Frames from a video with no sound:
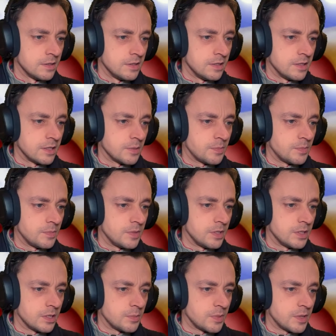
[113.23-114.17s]
You're
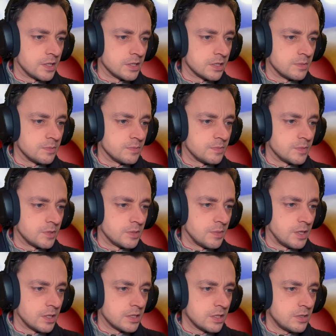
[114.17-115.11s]
gonna plant some
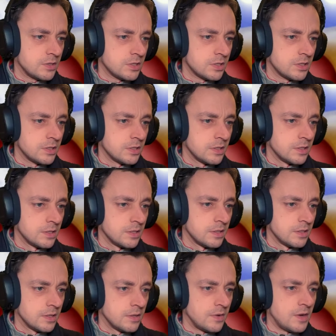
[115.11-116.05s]
tomatoes?
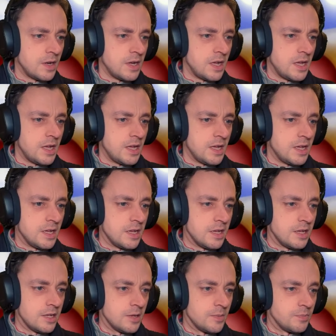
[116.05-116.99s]

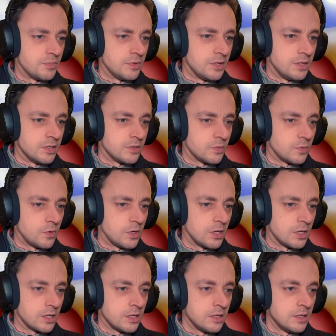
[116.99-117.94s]
Hooray! Brilliant
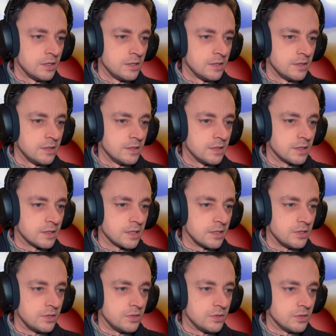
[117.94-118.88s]
work. Okay,
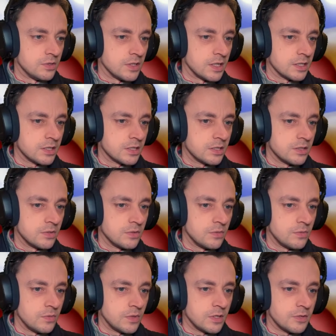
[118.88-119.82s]
you do that.
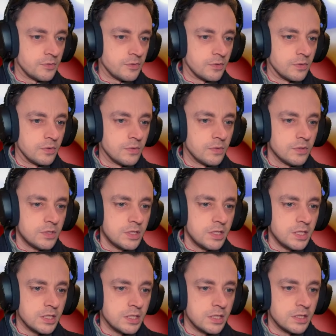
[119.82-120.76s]
Wonderful. What's
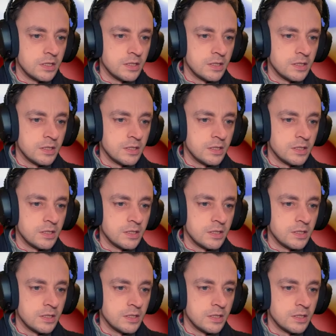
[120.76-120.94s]
this?